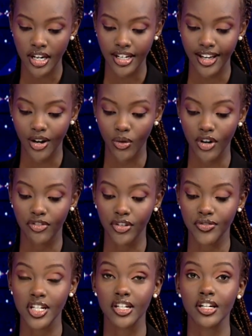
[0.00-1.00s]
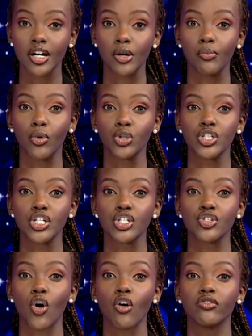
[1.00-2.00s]
Now, 15
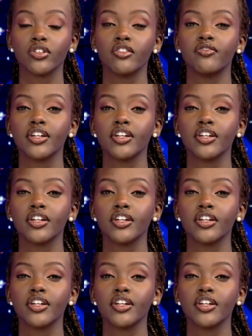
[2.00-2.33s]
bodies of